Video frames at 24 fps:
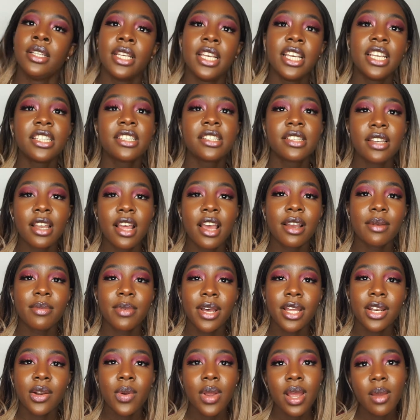each snack,
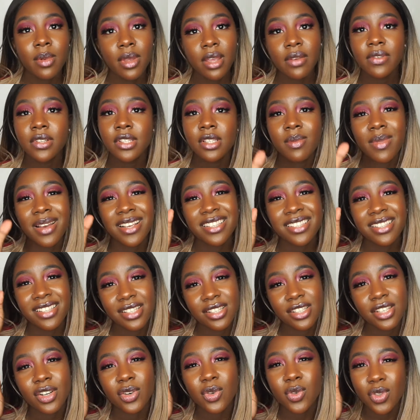by the way, I'm giving to my
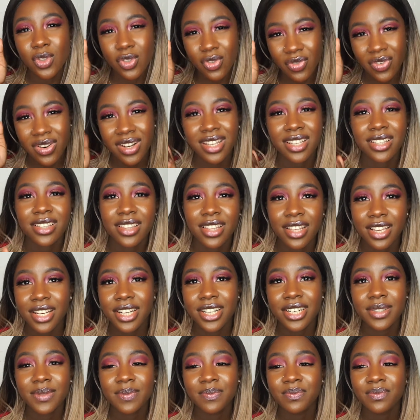sister who's right
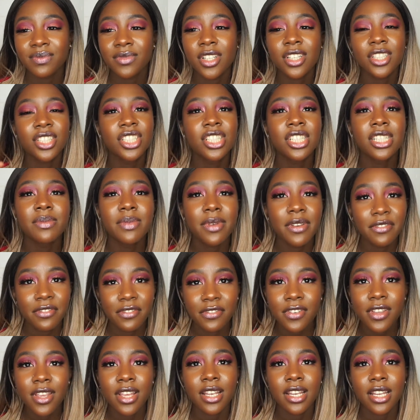there, because she's been
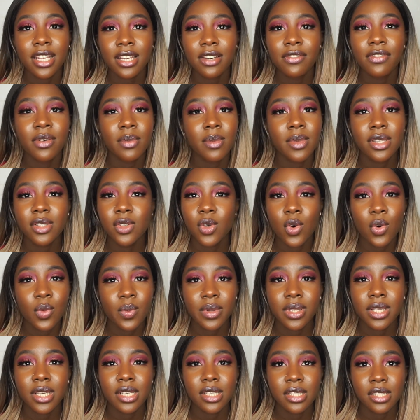fiending for me to
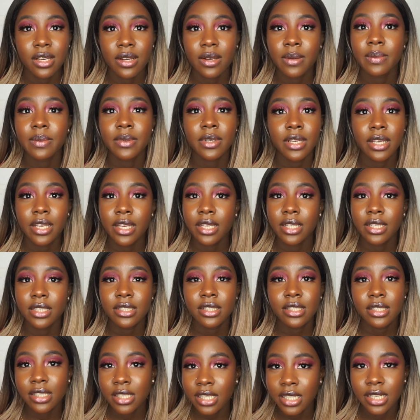open these up
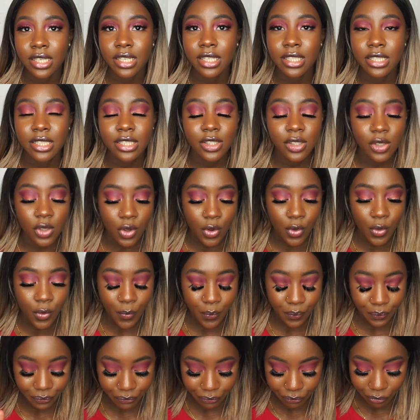and eat it. So